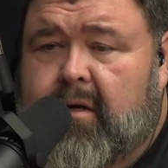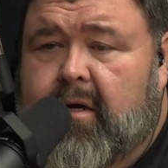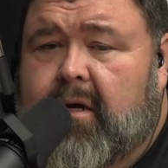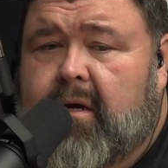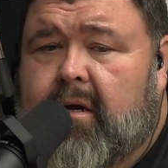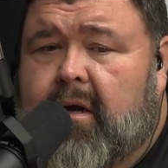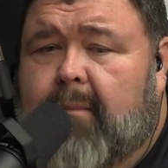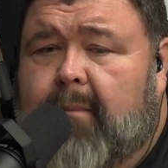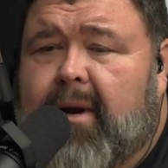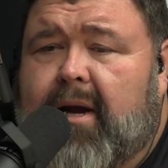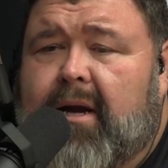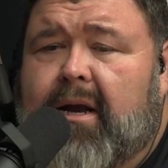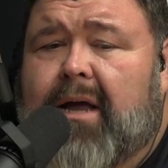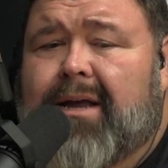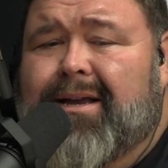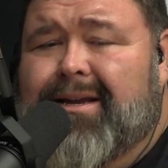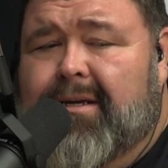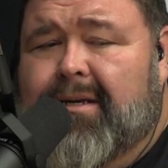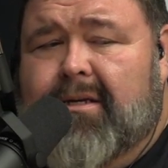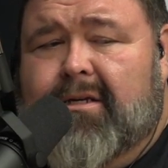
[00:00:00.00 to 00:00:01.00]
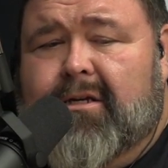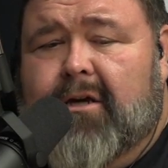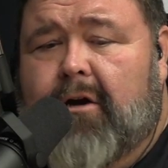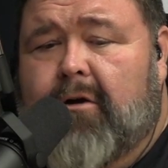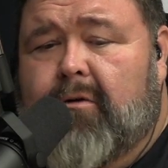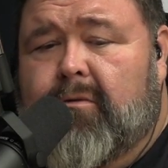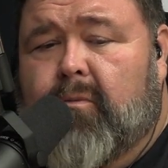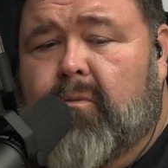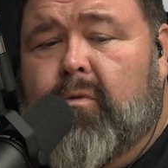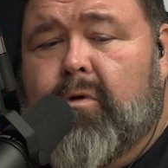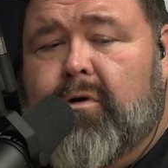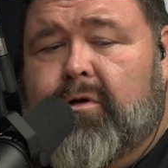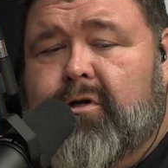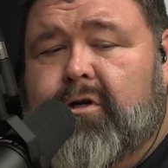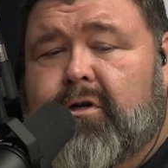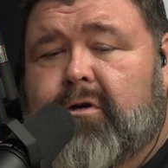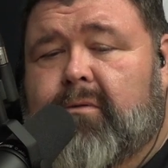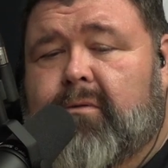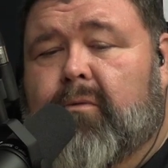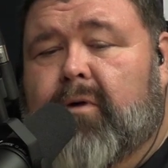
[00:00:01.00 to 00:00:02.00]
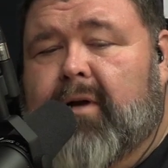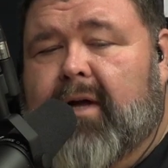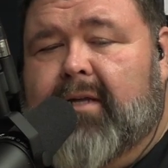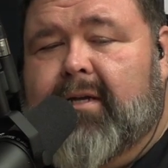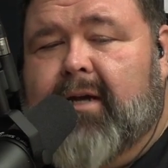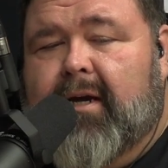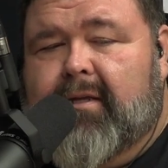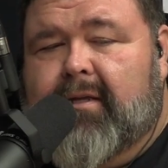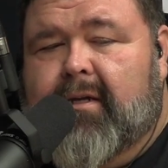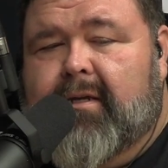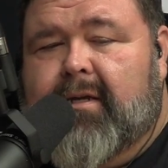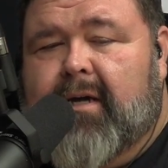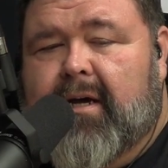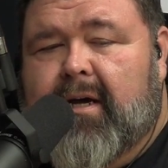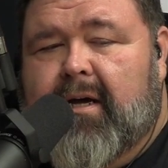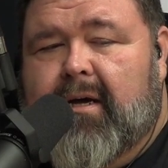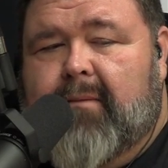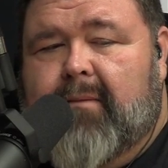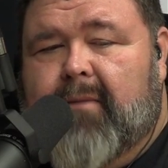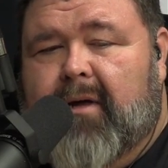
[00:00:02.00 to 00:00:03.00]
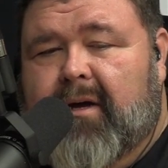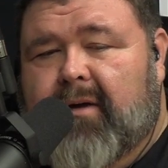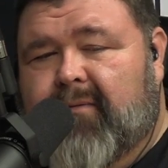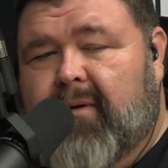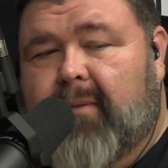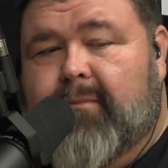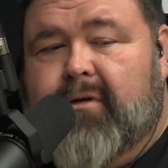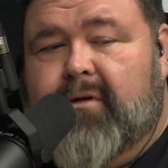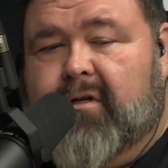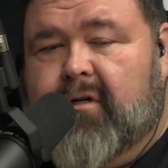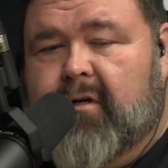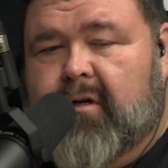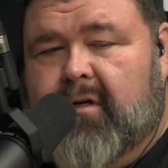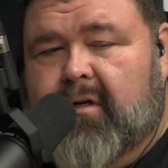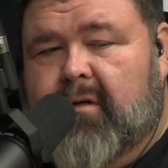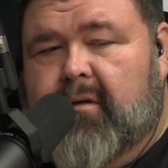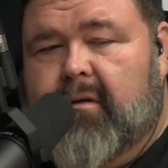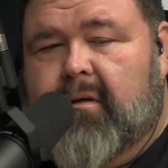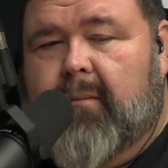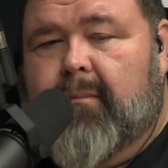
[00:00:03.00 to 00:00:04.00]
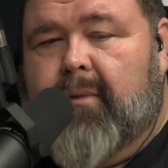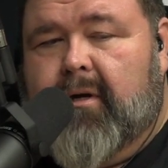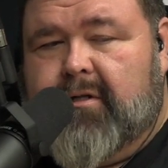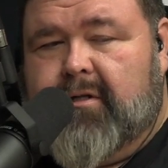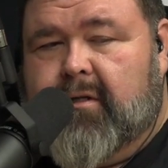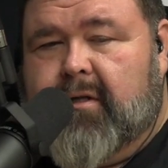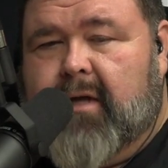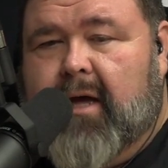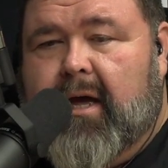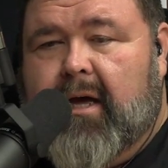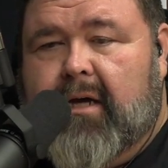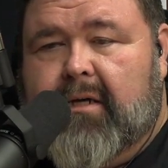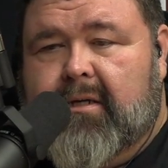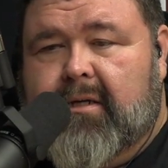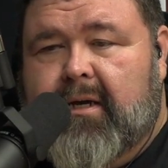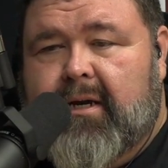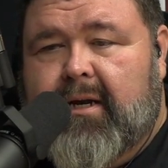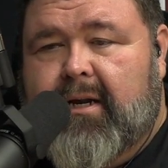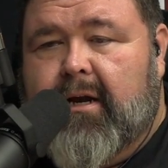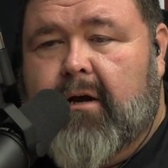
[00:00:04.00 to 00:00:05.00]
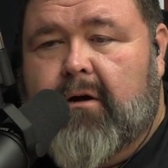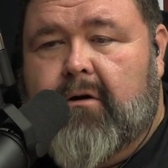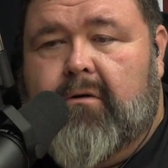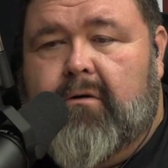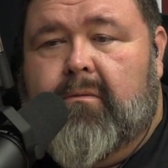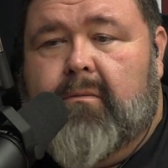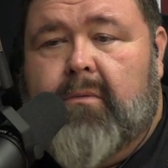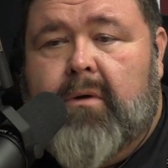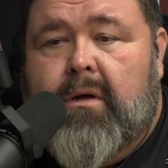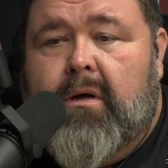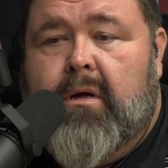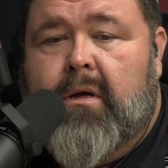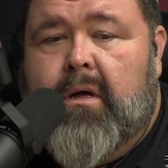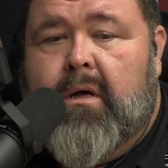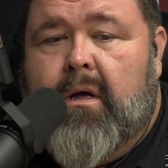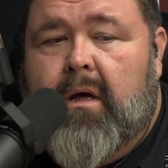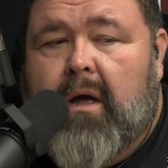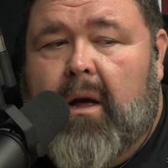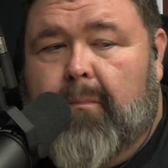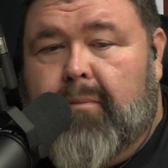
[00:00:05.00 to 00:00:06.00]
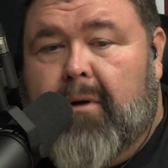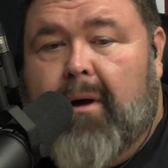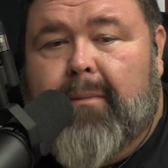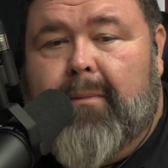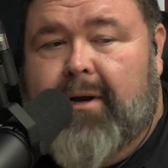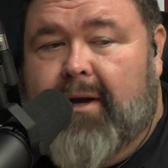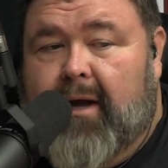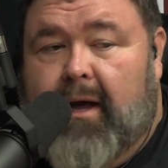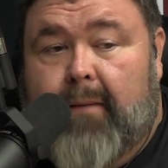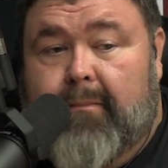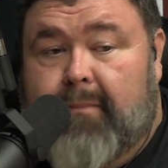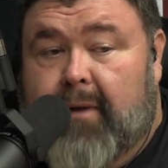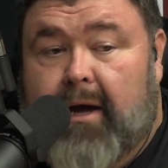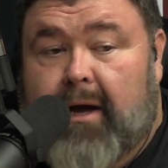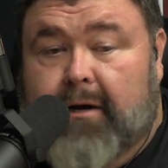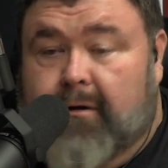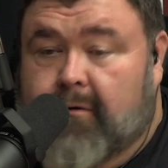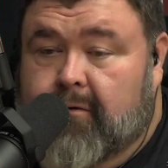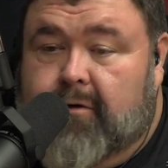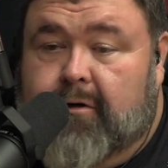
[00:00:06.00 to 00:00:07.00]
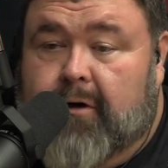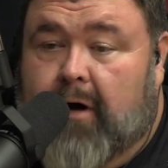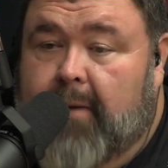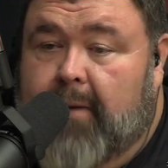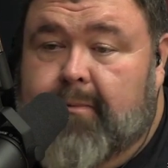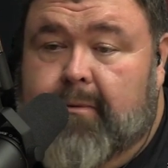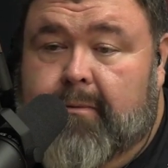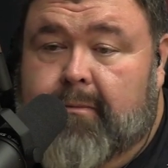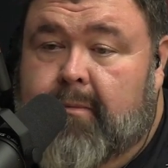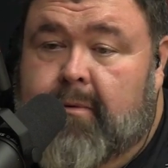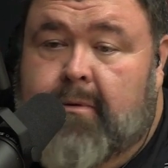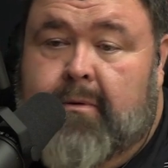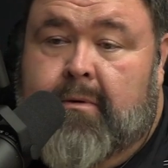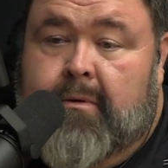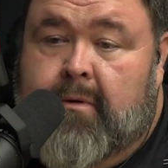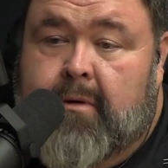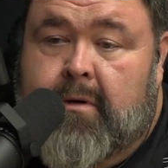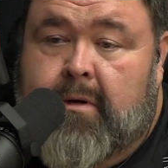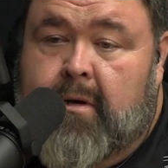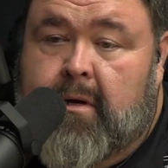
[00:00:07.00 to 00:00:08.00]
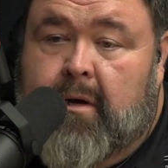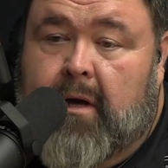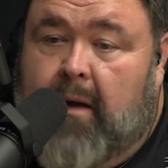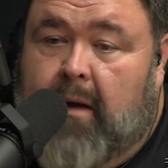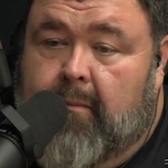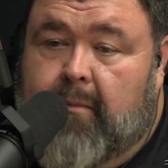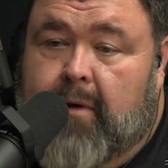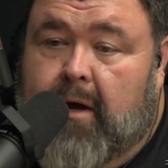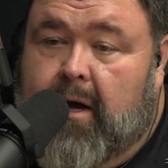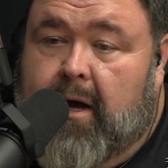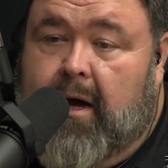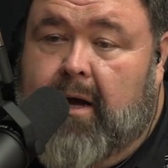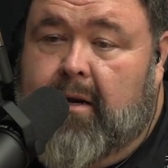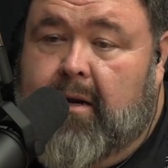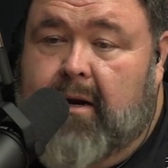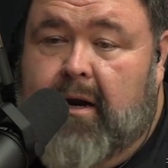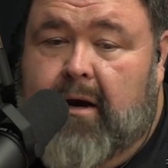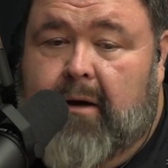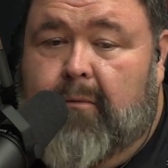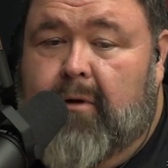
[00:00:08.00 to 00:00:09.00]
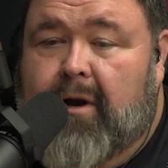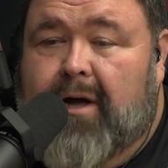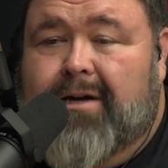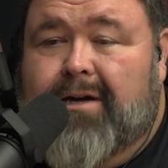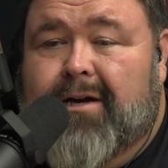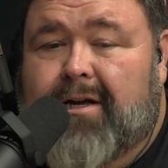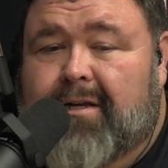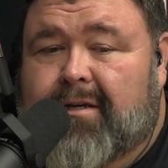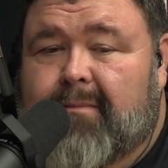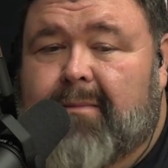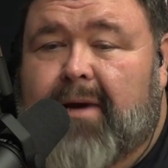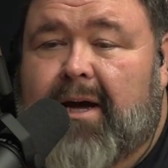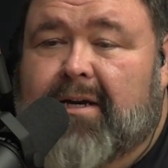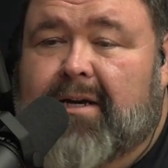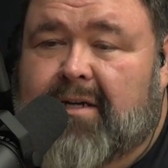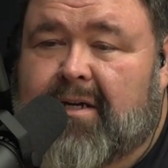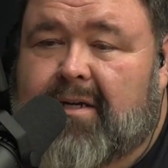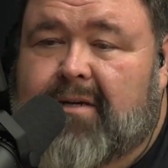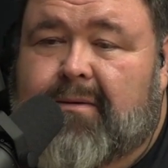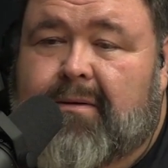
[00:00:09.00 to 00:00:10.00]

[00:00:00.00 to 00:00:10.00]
Yeah. I mean, so would you? Would I take the time? Like, if I'm just cooking a bunch of thighs to eat at home, I'm probably not. I'm not going to scrape them. I'm not. Okay. Now, would I cut some I excess?